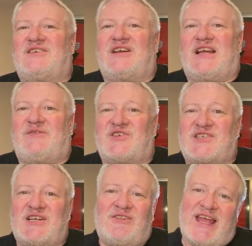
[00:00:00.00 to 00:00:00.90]
If you're
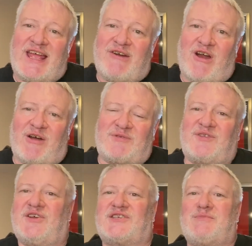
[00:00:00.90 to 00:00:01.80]
still here after
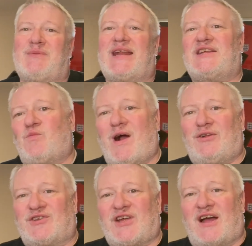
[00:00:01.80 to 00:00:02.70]
30 minutes, well
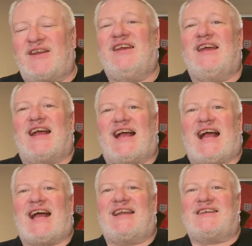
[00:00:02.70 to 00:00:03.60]
done,
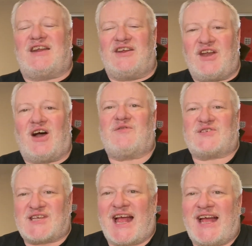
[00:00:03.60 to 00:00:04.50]
and enough
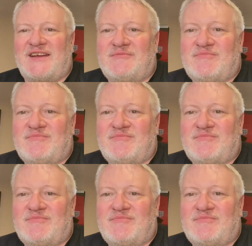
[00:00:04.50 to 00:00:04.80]
said.